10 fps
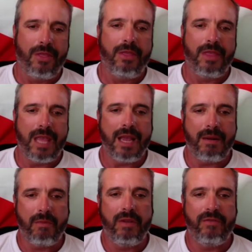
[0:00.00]

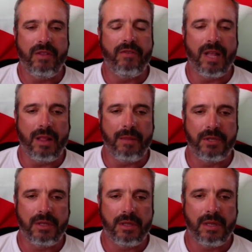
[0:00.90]
that we've
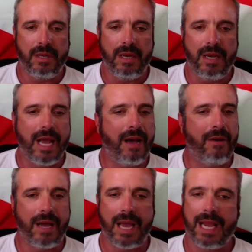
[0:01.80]
developed.
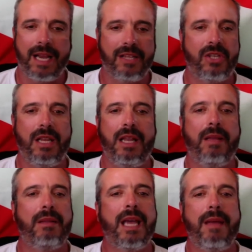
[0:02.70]
Now, I got to say, in
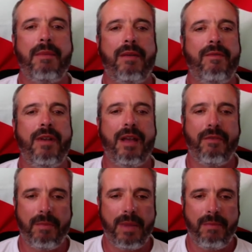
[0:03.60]
that time, I've
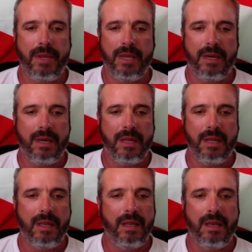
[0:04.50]
never been bitten,
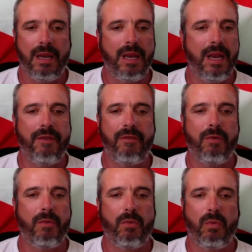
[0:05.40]

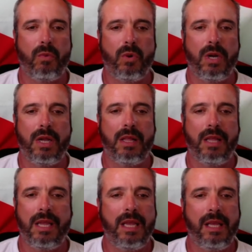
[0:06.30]
never
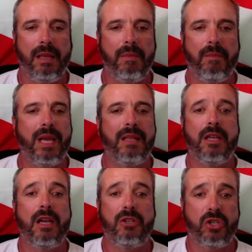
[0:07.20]
really been
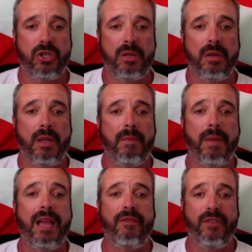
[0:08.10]
touched
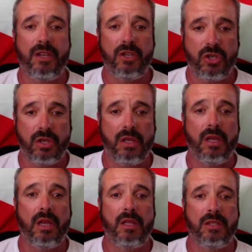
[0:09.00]
by a fish
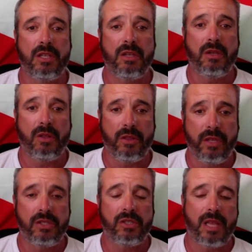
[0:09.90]
until
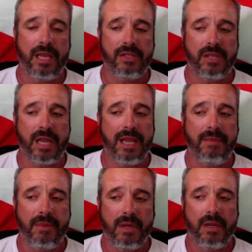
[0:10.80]
this last
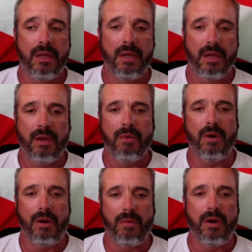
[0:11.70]
time
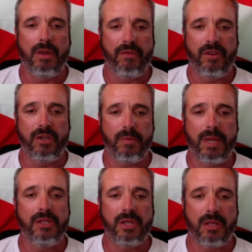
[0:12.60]
where, where the fish
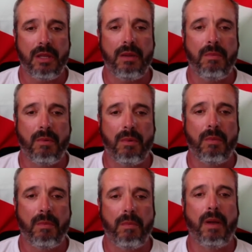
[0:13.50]
basically
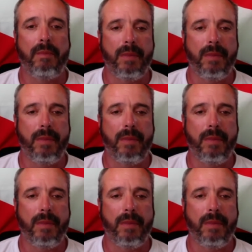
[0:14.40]
bump